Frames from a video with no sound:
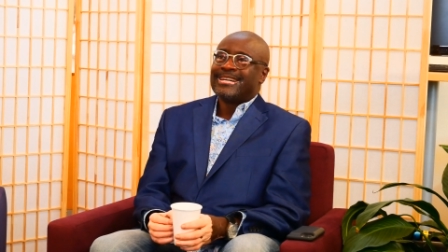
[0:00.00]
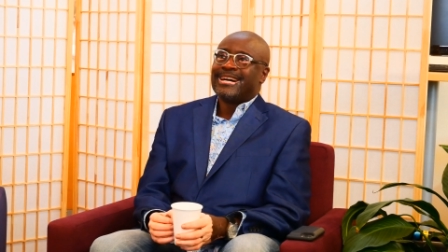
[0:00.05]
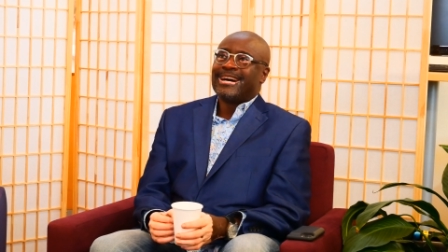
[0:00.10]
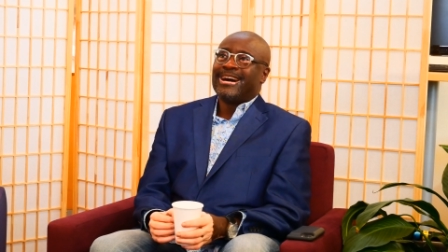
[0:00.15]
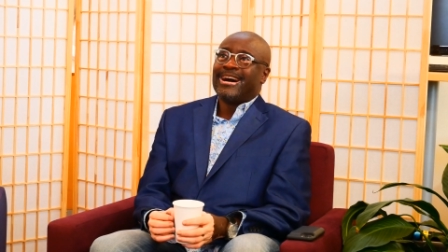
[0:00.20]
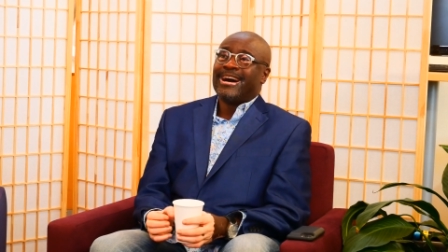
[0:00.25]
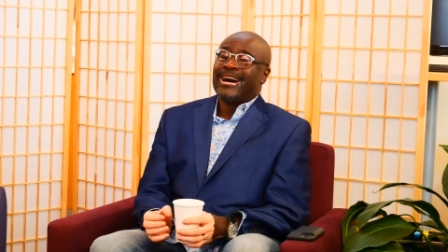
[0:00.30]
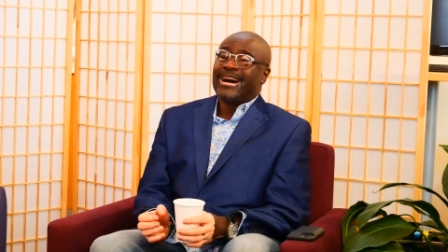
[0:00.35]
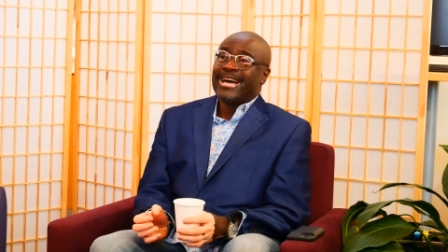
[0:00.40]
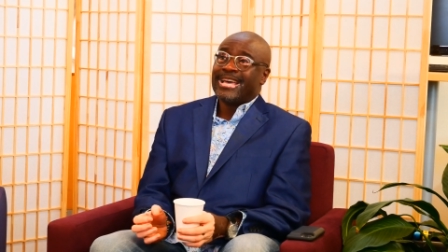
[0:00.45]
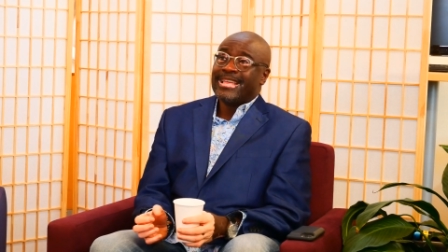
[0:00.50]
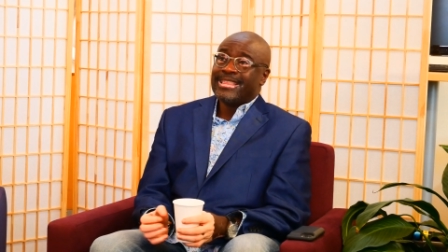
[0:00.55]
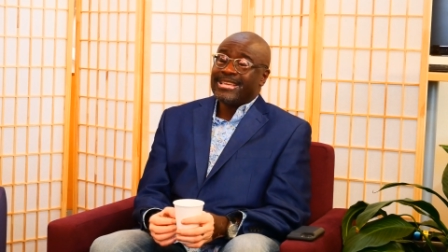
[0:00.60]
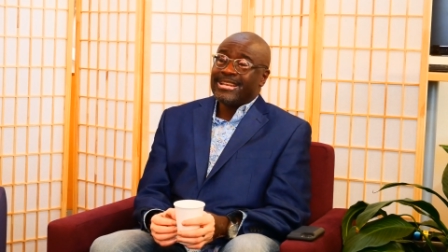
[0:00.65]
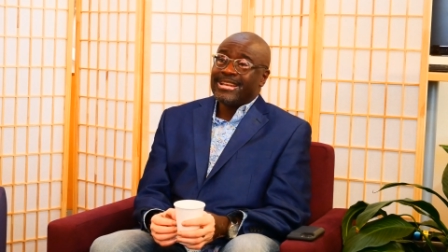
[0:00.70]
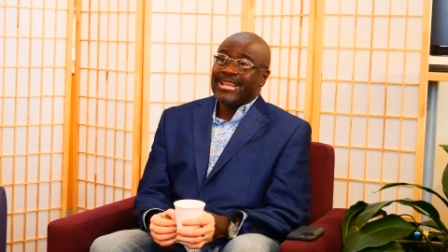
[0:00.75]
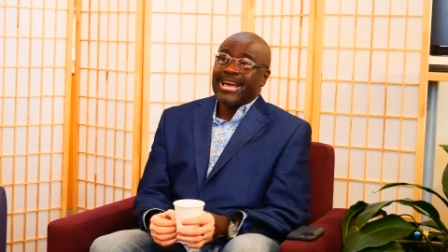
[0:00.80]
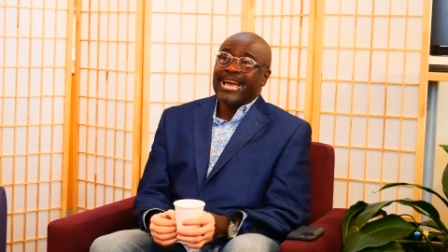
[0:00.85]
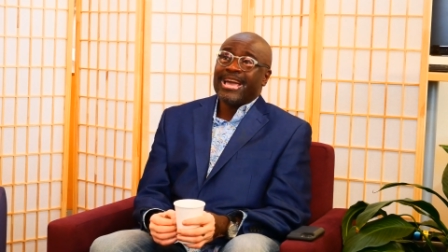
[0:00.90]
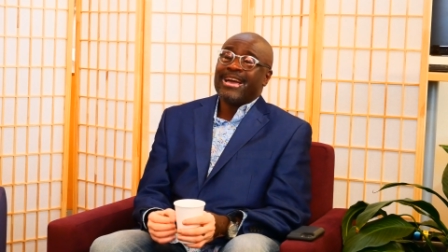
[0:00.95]
Uh, and
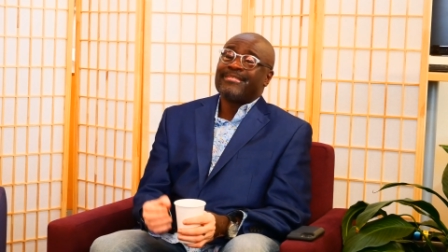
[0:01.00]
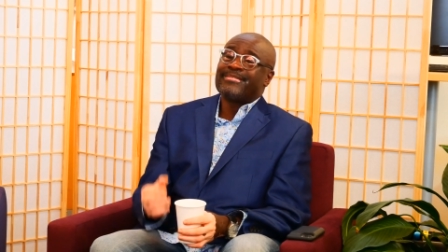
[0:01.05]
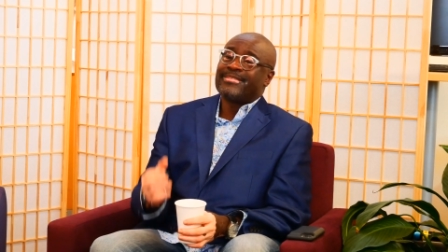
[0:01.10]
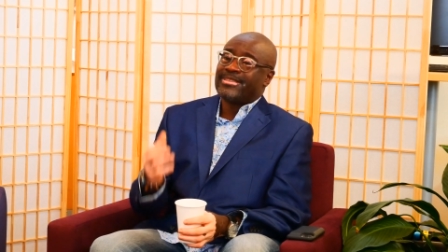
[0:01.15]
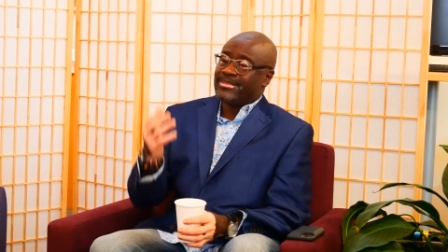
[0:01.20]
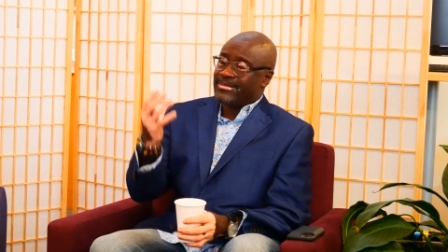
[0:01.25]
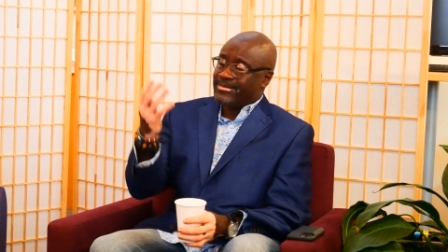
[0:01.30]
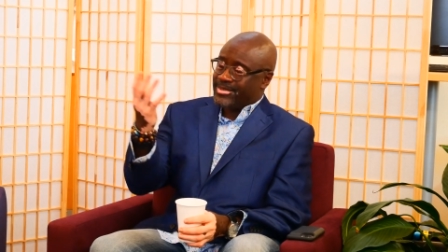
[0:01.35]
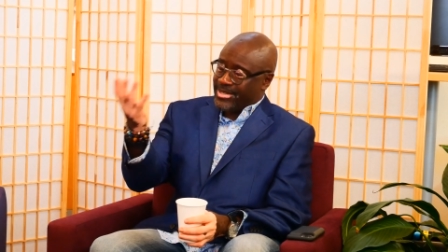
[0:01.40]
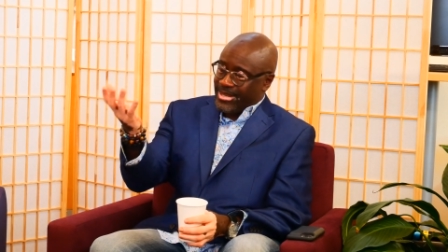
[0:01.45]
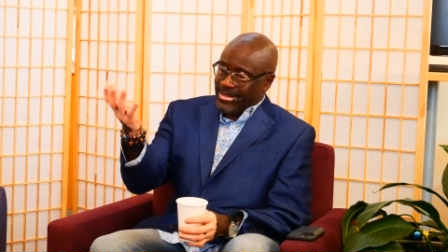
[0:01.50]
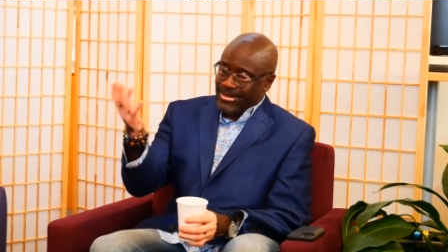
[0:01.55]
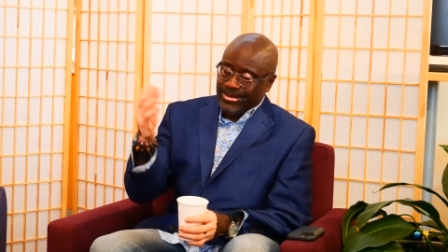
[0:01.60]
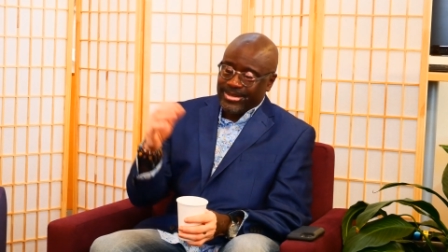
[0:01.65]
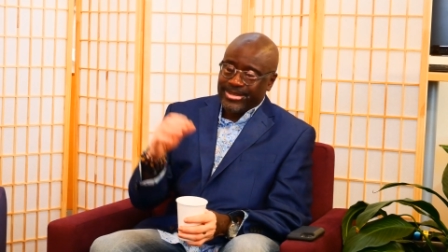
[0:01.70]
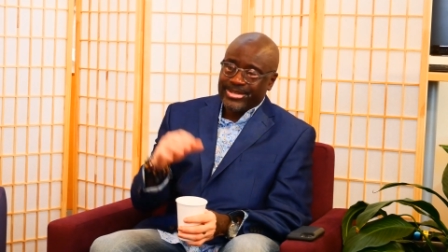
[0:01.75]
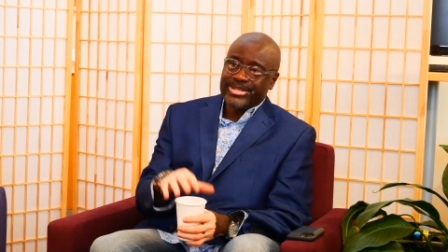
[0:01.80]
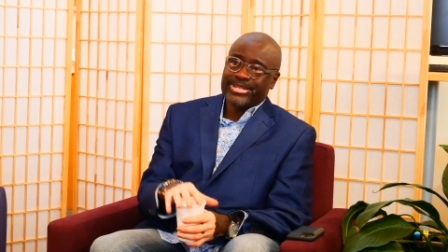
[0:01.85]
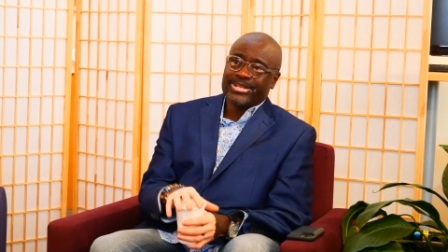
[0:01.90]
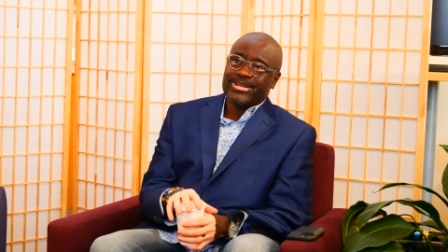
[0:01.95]
then I have the cello
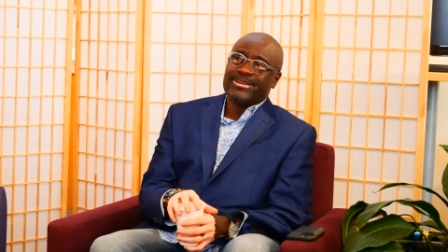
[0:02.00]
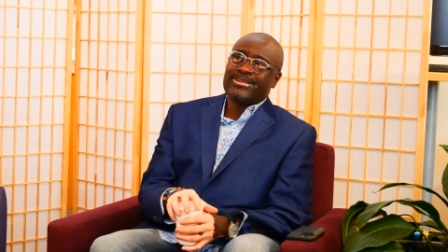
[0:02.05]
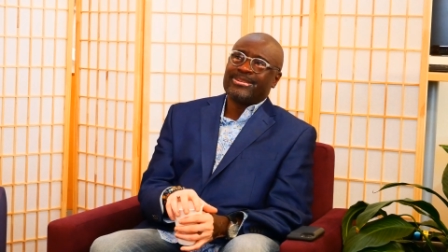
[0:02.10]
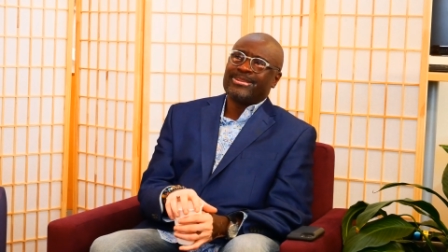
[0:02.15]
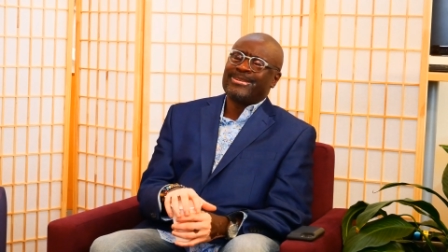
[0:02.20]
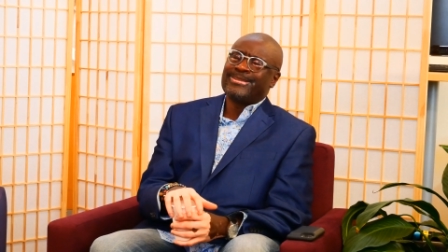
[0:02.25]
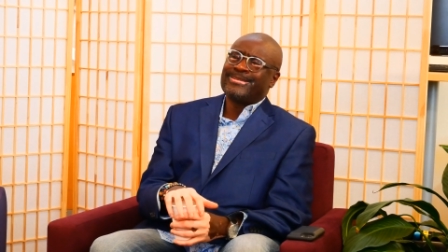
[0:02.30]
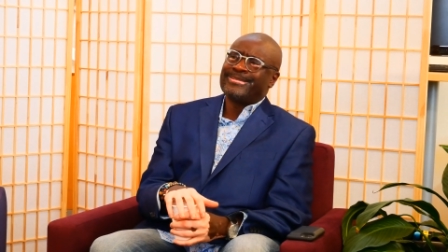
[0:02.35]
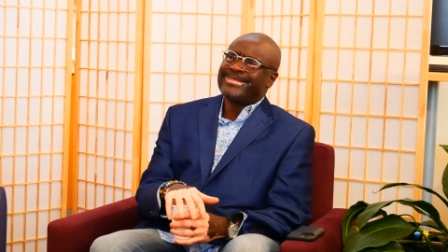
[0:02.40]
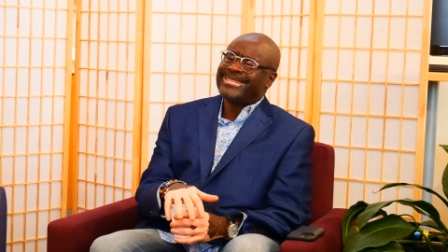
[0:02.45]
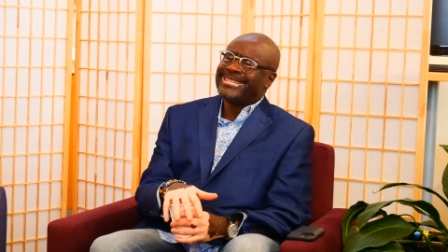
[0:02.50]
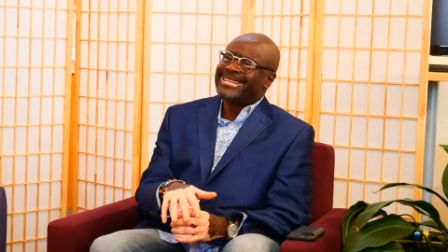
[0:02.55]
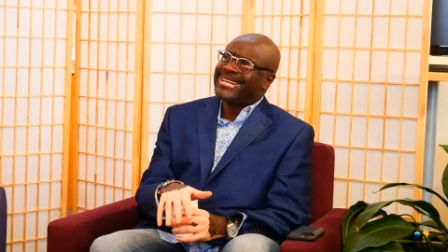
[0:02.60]
concerto.